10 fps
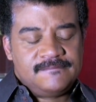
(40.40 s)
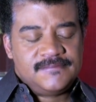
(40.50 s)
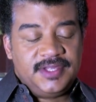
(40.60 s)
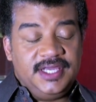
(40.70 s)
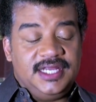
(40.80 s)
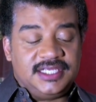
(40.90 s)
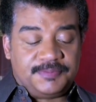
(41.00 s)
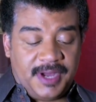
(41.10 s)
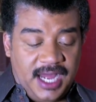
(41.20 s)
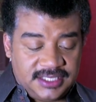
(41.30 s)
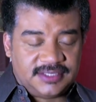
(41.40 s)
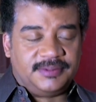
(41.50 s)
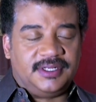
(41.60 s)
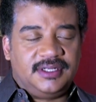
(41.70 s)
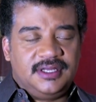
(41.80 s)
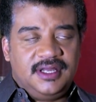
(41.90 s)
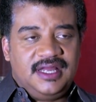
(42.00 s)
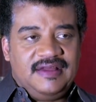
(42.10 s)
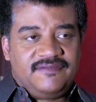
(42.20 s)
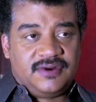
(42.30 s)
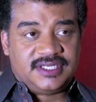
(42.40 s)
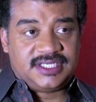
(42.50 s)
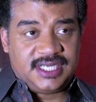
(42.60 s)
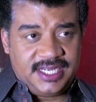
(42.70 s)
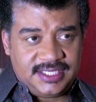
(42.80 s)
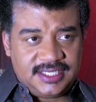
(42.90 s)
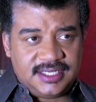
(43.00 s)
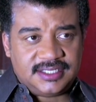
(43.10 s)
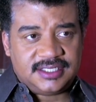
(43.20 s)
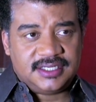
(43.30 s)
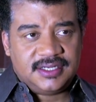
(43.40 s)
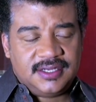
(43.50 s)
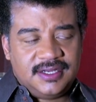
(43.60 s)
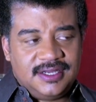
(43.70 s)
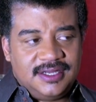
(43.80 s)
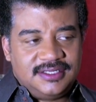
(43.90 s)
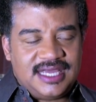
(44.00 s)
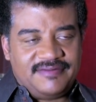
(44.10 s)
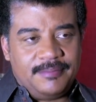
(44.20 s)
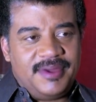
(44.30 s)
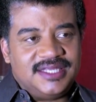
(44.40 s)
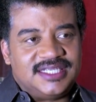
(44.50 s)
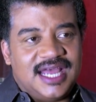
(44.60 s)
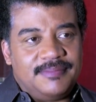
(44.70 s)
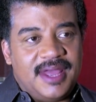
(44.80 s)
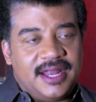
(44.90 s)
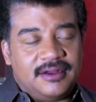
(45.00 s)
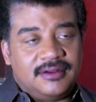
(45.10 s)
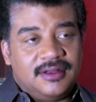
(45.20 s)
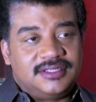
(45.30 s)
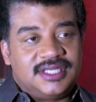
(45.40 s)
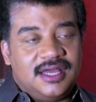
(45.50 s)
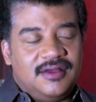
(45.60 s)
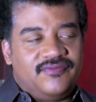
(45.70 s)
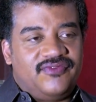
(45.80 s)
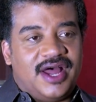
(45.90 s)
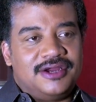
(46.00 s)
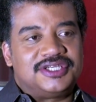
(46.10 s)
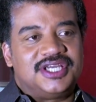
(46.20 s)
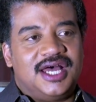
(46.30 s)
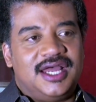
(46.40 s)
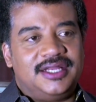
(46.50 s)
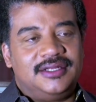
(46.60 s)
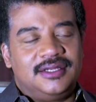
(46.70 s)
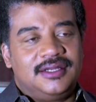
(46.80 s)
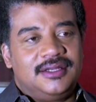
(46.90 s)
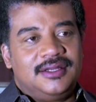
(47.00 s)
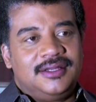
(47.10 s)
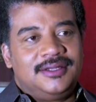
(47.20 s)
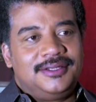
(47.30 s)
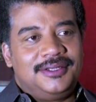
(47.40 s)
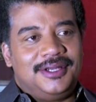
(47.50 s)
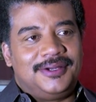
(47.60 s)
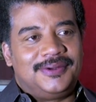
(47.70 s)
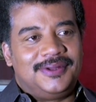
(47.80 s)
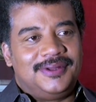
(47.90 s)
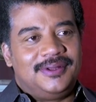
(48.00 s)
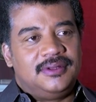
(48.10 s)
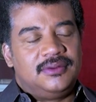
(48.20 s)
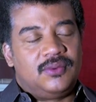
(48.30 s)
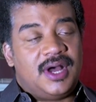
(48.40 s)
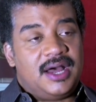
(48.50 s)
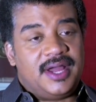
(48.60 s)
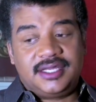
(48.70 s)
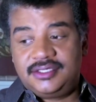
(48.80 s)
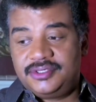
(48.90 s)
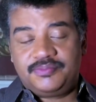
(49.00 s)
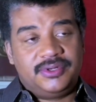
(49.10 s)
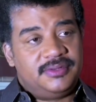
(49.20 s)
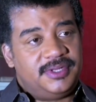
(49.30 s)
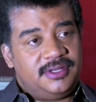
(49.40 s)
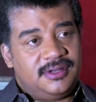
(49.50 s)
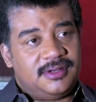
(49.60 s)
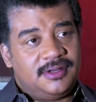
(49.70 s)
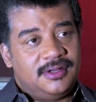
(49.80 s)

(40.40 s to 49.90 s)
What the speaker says: it is possible for a scientist to have a bedside manner, a fireside, you know, wow, I can just put him here.